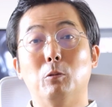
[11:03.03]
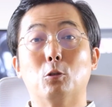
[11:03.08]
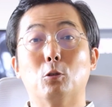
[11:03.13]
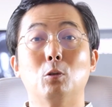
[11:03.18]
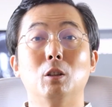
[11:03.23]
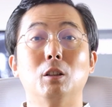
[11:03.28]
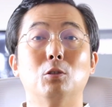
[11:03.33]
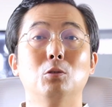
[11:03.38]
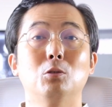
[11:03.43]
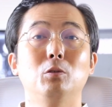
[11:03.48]

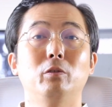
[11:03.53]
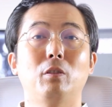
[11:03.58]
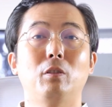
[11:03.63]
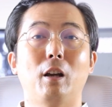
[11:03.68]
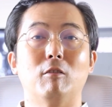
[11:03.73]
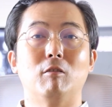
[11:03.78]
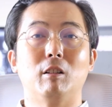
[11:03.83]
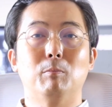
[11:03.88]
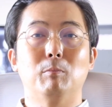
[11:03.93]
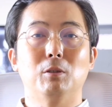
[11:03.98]
between two
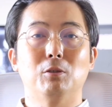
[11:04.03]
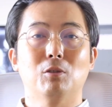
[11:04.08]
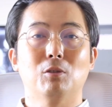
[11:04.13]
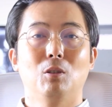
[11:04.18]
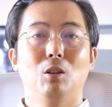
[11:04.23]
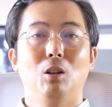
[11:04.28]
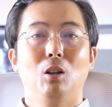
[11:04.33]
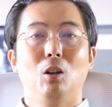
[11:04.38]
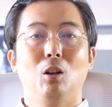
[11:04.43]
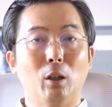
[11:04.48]

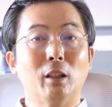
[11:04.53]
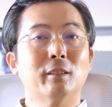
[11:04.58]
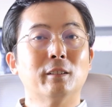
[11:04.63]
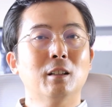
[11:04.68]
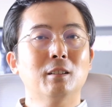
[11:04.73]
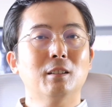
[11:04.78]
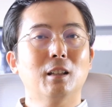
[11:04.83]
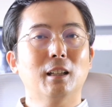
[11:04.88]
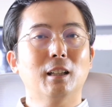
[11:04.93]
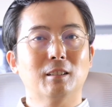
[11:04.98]
variables
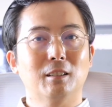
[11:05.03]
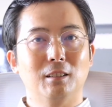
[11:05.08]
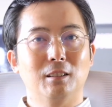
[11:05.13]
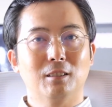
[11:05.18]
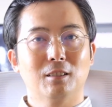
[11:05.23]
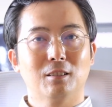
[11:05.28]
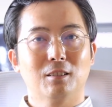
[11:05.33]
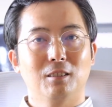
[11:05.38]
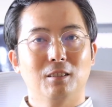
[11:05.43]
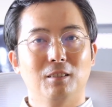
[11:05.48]
when none
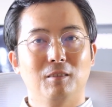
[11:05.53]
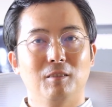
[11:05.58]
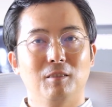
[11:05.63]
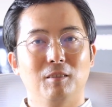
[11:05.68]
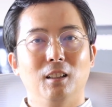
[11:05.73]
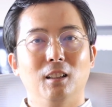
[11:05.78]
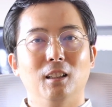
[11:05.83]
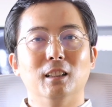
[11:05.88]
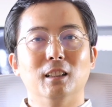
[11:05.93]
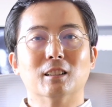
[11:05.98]
exist.
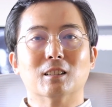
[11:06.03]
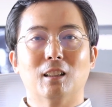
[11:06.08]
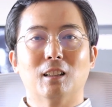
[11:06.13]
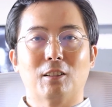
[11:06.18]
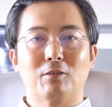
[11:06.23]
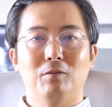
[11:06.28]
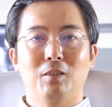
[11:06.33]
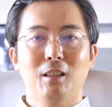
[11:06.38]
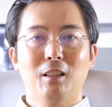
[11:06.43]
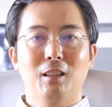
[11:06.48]
It's
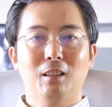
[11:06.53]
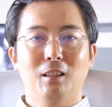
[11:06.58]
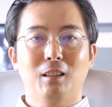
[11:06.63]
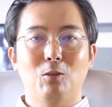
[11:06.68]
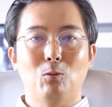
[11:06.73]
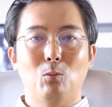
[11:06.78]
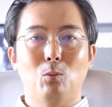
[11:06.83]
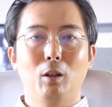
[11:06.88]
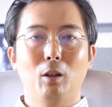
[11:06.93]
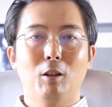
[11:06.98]
like thinking
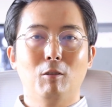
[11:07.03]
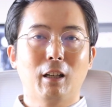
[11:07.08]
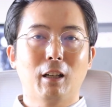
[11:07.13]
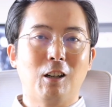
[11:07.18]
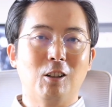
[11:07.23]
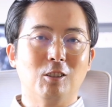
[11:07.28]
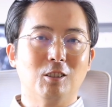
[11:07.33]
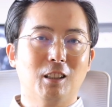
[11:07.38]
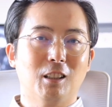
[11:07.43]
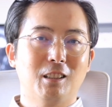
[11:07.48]
that
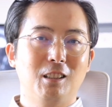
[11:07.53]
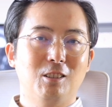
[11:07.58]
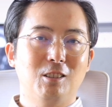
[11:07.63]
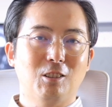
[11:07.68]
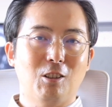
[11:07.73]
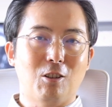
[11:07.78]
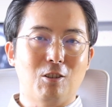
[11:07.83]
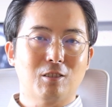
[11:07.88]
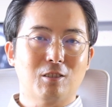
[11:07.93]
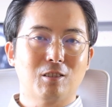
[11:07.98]
wearing our lucky
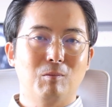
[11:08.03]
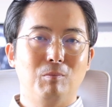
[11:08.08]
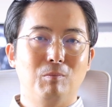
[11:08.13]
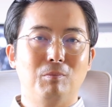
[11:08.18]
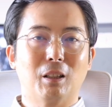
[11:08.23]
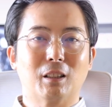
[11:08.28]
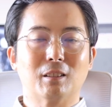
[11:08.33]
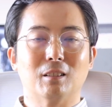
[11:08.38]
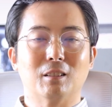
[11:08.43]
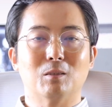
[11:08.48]
socks
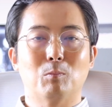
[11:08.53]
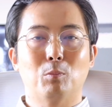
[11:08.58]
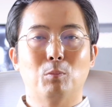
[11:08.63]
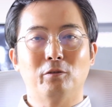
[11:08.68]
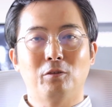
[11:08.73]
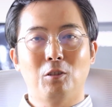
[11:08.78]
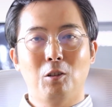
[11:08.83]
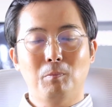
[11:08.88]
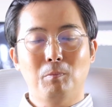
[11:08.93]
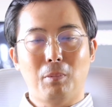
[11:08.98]
makes us
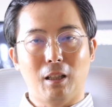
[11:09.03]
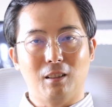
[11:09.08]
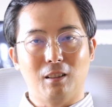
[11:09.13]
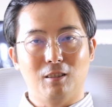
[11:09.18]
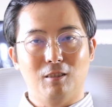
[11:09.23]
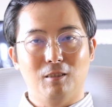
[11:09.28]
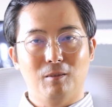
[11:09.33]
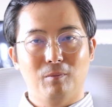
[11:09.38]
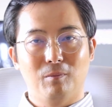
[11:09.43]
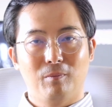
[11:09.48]
perform
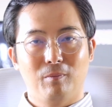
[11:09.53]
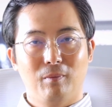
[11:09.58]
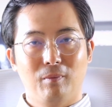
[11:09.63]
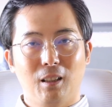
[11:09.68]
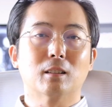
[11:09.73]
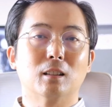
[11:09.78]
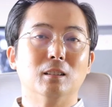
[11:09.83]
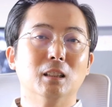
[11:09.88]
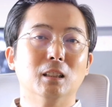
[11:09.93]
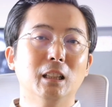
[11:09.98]
better.
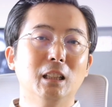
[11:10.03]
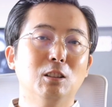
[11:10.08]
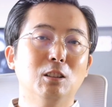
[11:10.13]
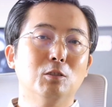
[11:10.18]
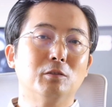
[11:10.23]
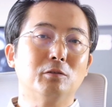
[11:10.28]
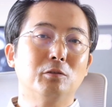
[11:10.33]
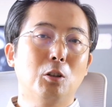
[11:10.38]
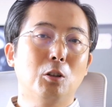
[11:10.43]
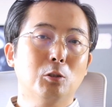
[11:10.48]
This can lead
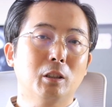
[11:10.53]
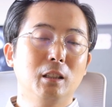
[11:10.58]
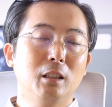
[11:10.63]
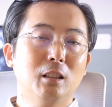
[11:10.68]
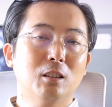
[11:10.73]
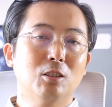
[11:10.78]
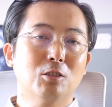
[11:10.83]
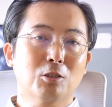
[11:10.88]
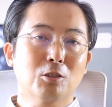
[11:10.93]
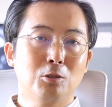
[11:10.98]
to
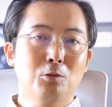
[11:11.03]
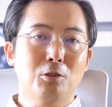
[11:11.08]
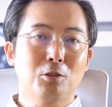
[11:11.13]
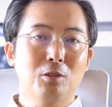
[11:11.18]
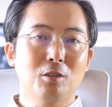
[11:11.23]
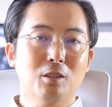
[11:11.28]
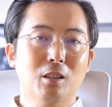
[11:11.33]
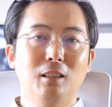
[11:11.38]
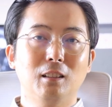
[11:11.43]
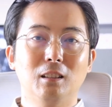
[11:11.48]
faulty
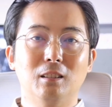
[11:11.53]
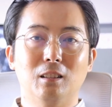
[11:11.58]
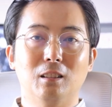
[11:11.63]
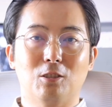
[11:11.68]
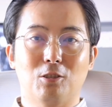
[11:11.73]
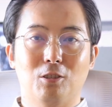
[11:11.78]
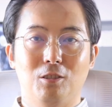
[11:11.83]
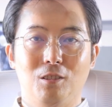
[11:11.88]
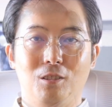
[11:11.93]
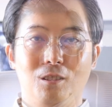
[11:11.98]
conclusions and
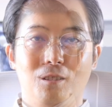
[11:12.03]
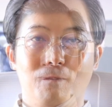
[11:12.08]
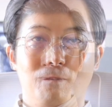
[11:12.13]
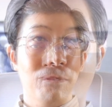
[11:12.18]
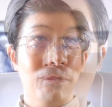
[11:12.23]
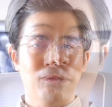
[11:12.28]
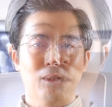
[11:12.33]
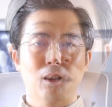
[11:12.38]
decisions.